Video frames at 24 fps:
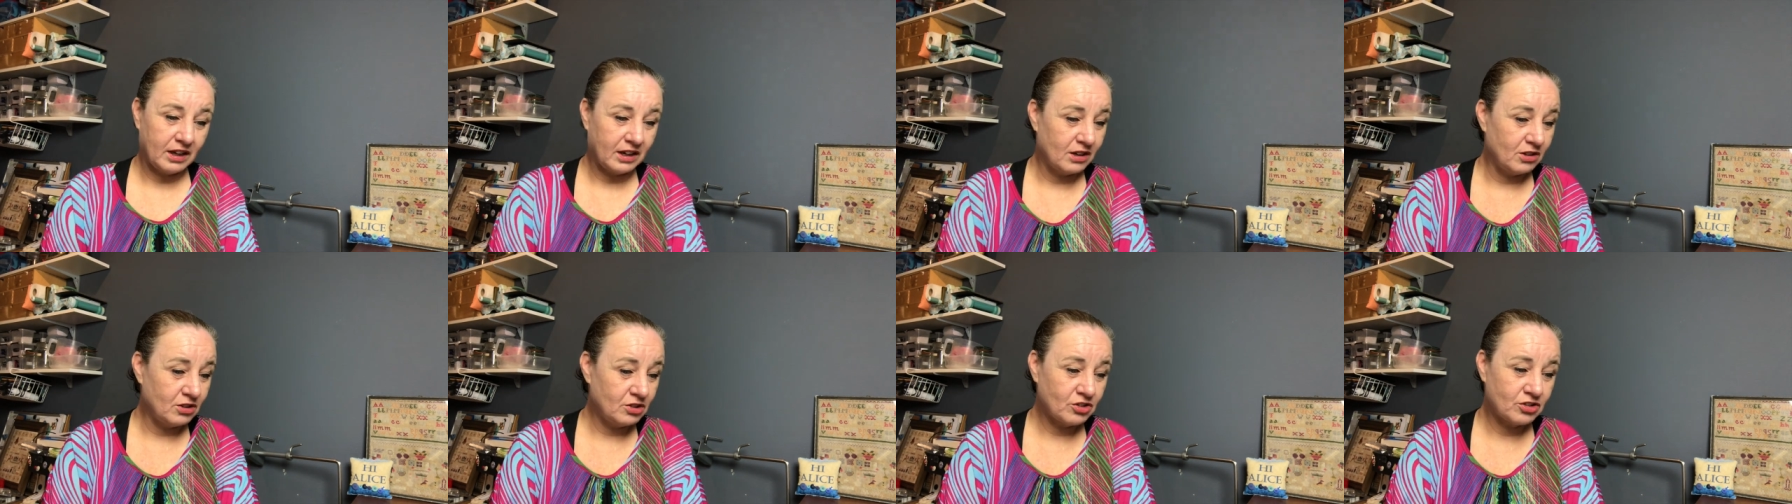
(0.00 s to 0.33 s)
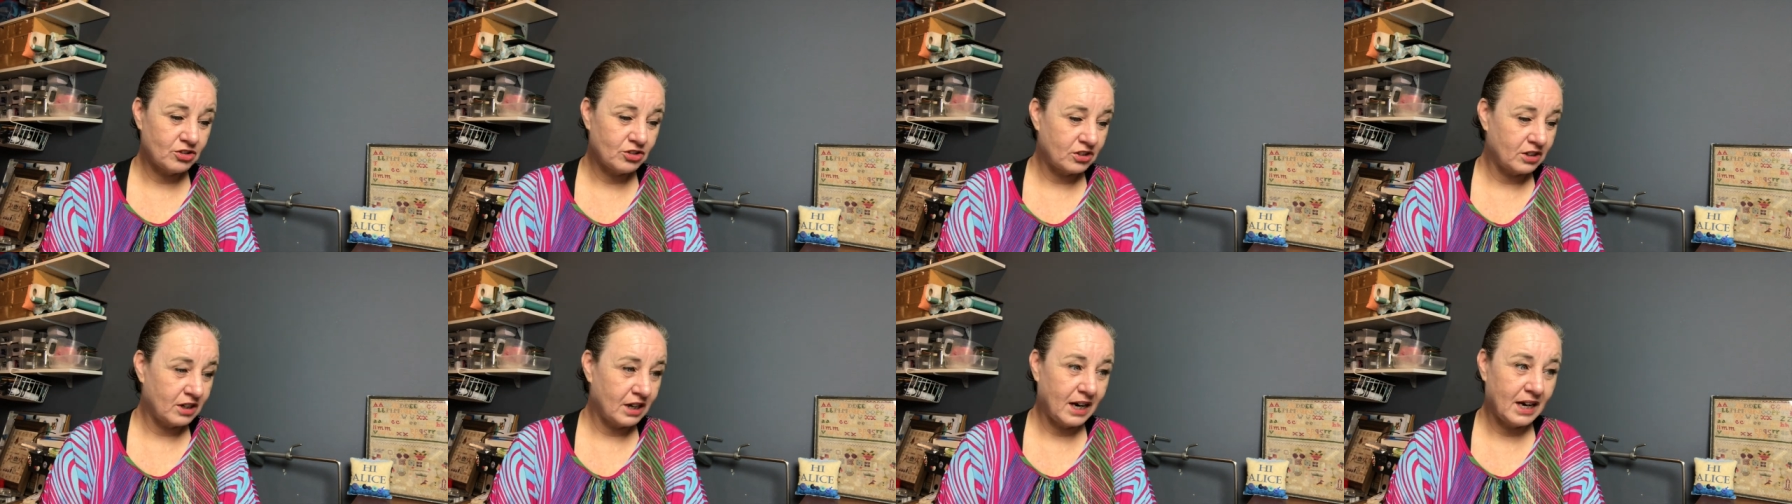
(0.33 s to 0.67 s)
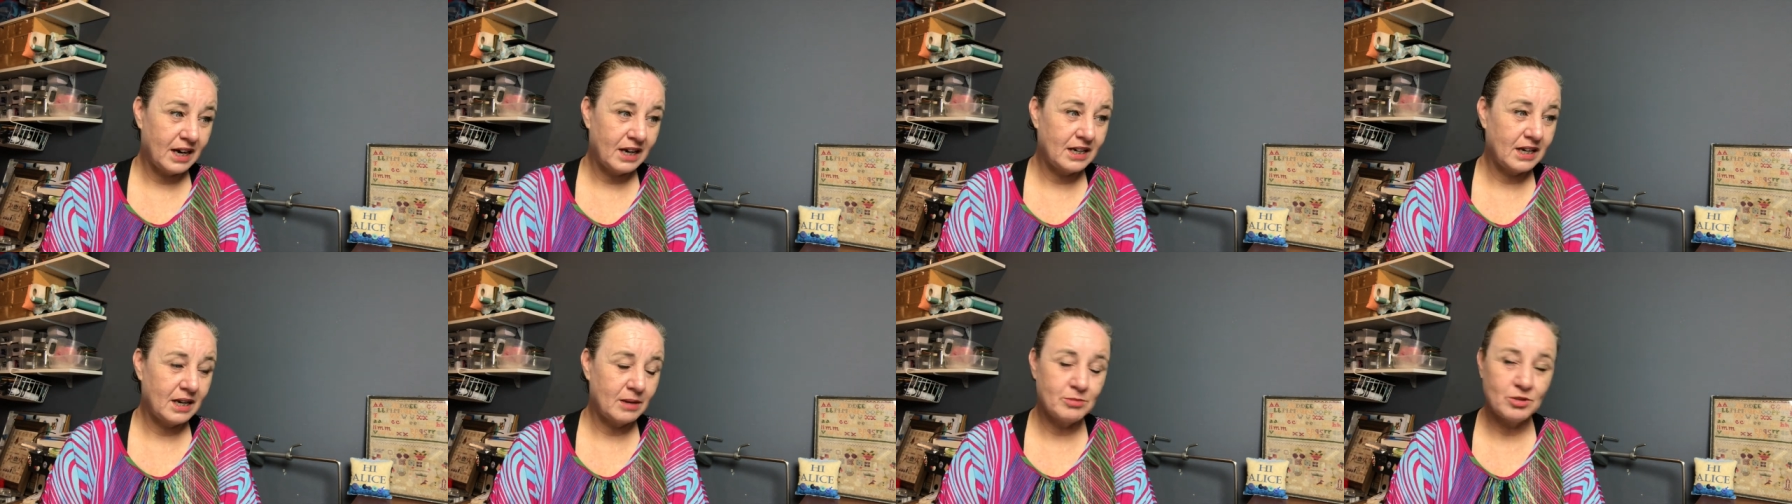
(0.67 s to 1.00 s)
else.
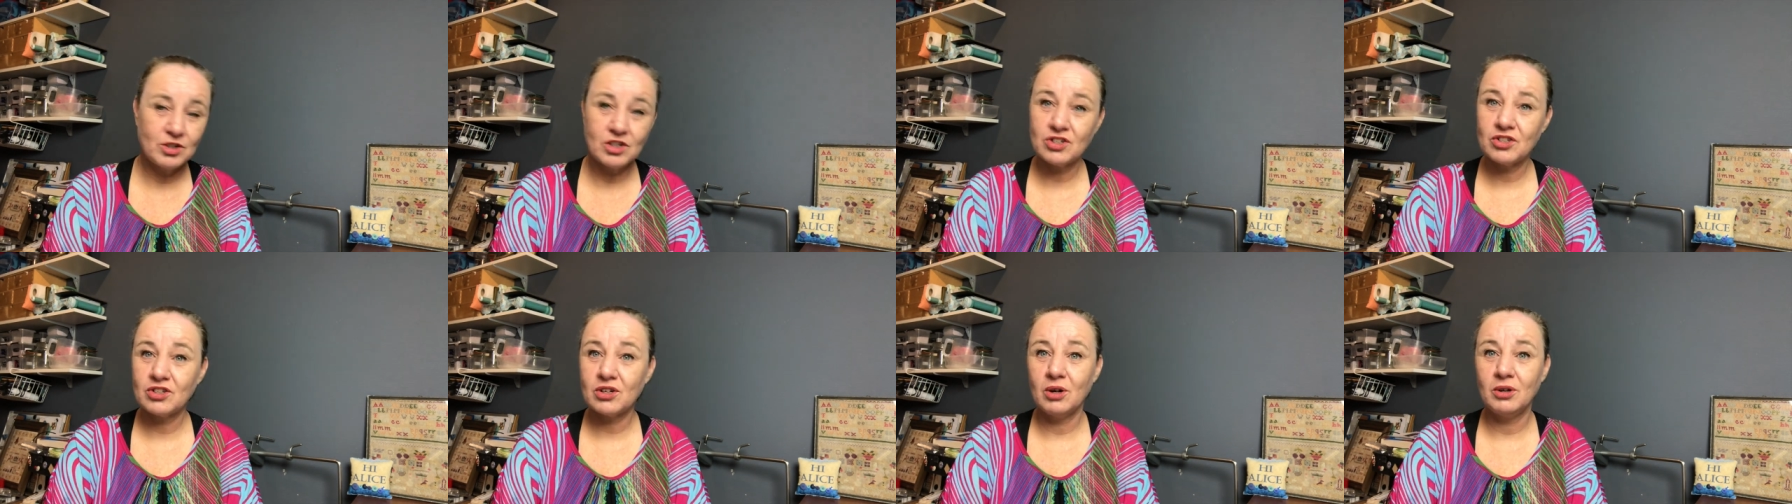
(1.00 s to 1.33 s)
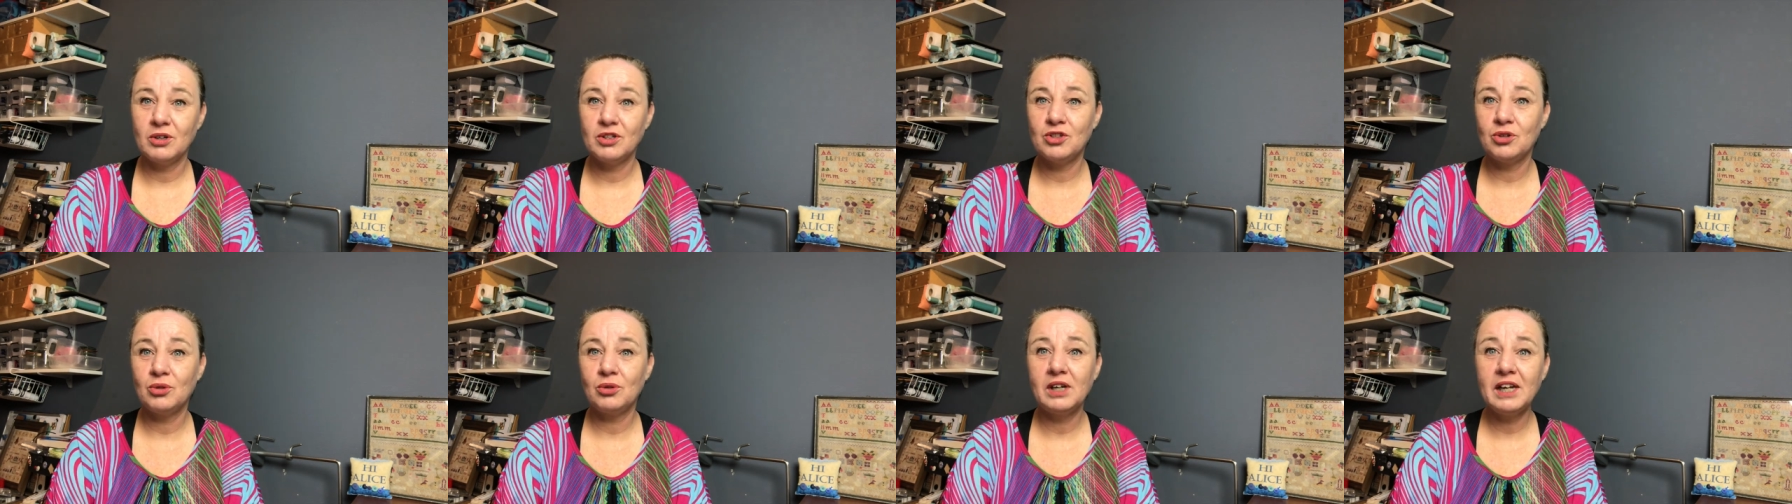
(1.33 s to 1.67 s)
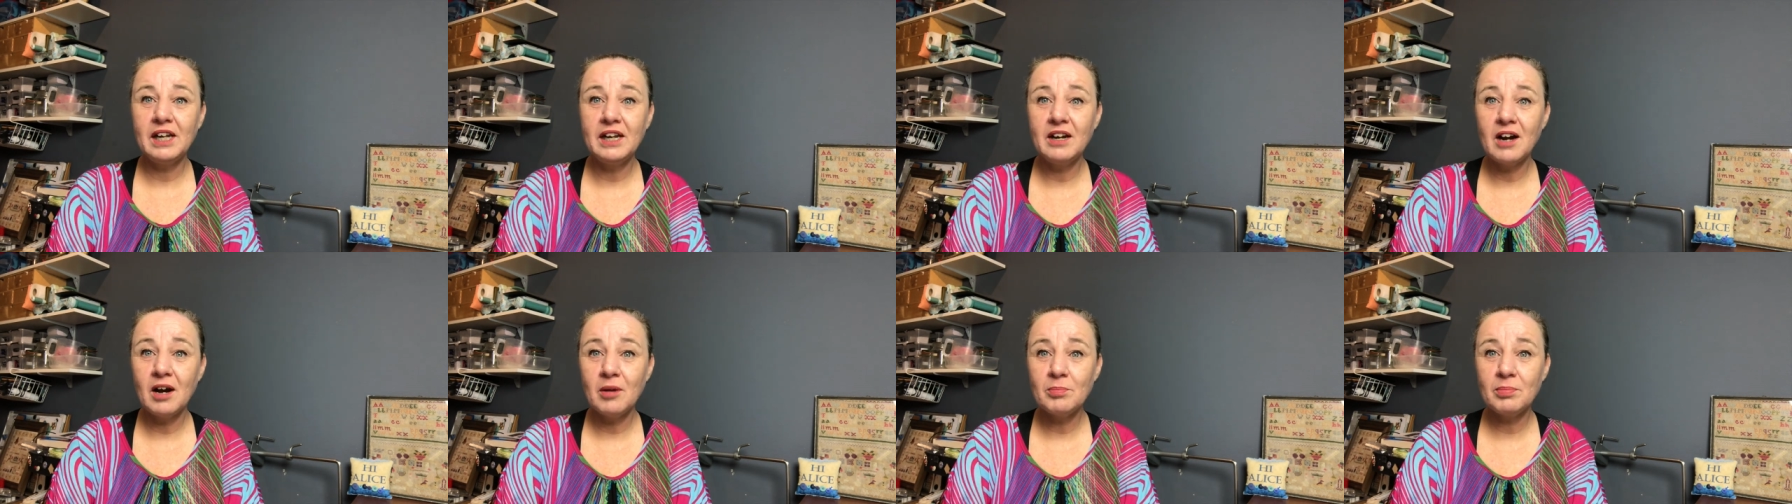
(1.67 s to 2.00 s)
I am just going to
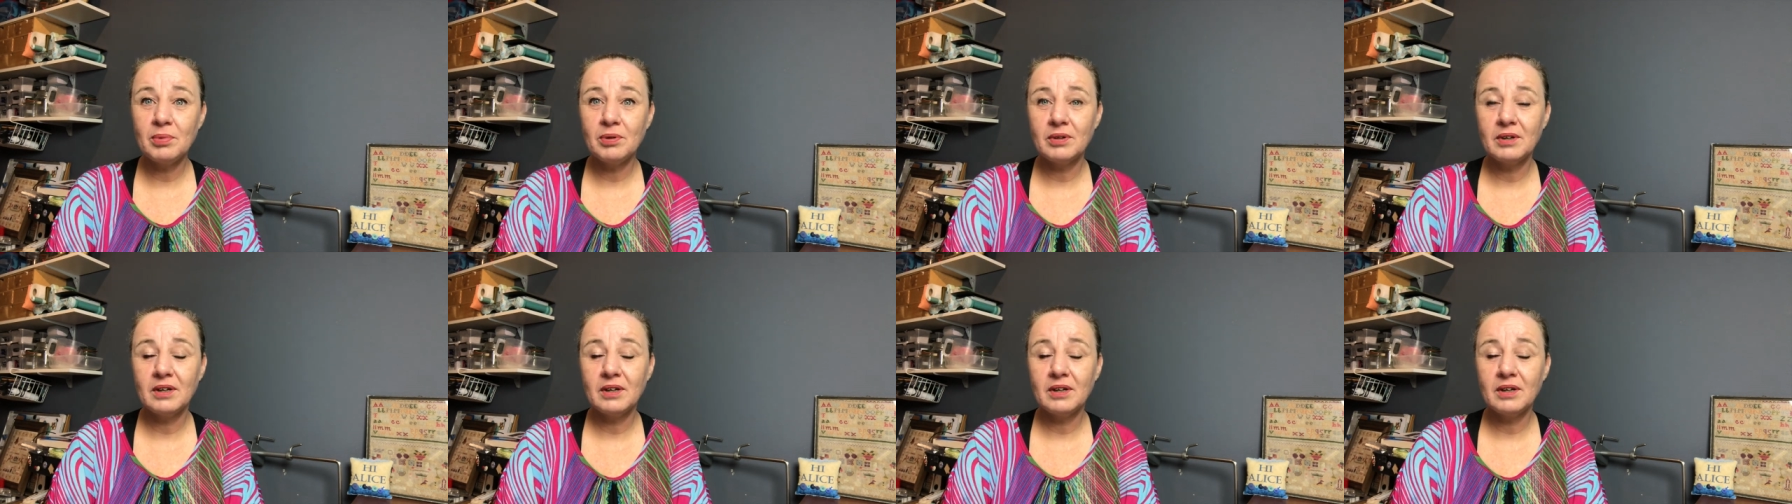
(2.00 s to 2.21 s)
clean up.